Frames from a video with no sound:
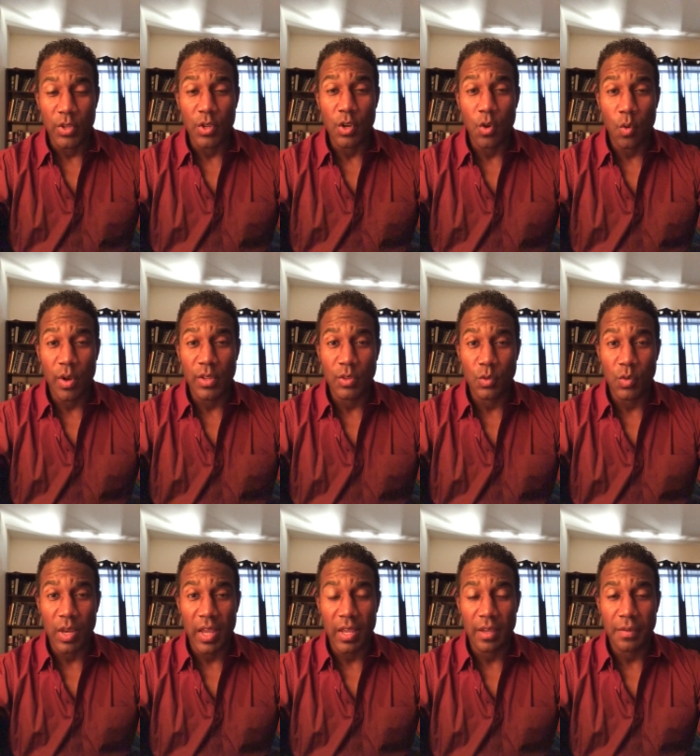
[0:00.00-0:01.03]
you're going through
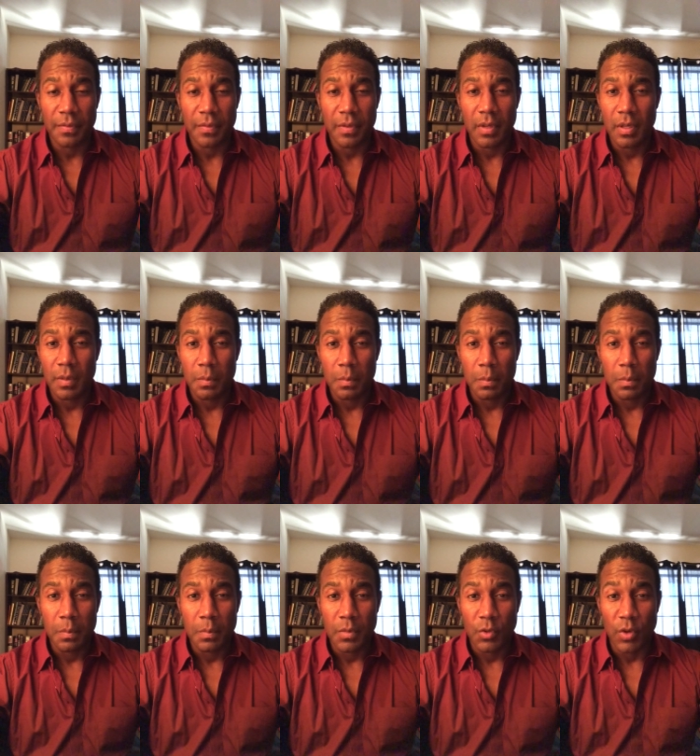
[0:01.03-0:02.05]
life,
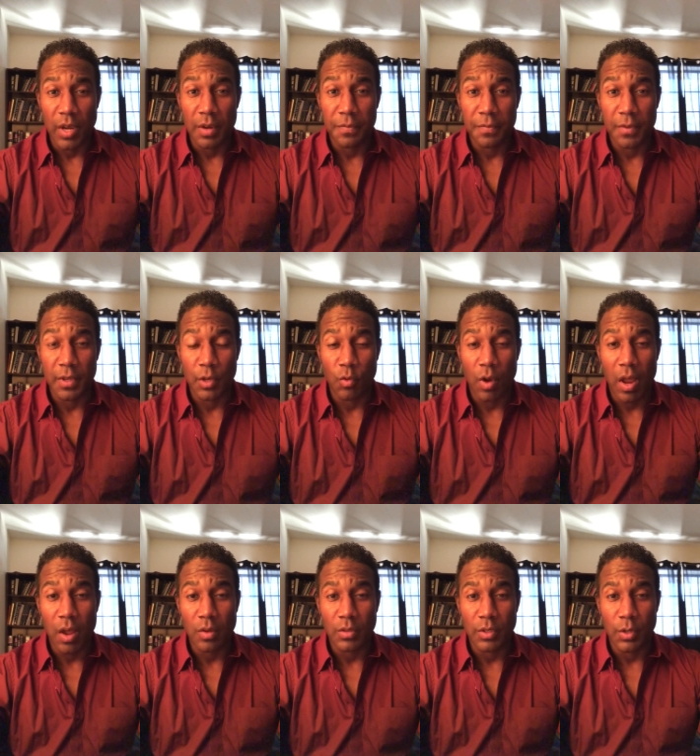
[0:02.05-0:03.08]
trying to figure
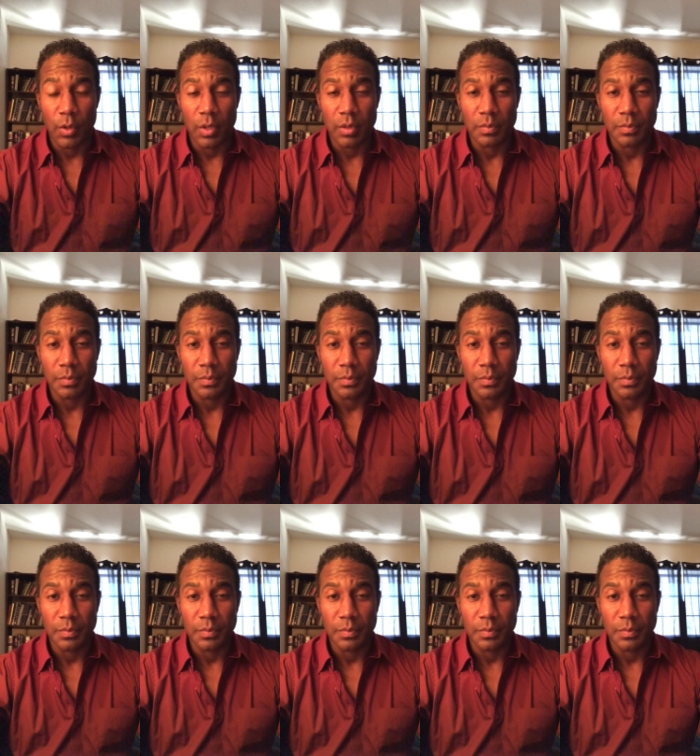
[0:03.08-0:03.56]
out your